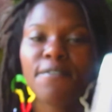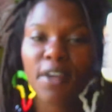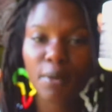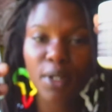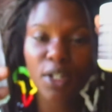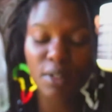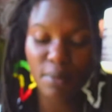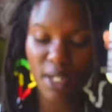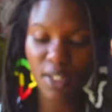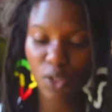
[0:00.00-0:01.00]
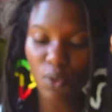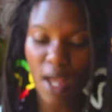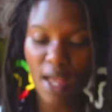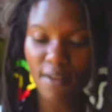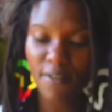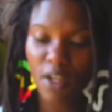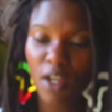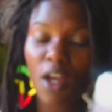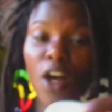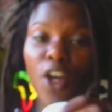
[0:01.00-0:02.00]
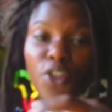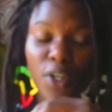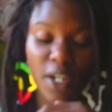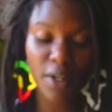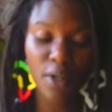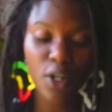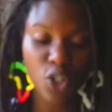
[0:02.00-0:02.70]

very good mix to have on your hair.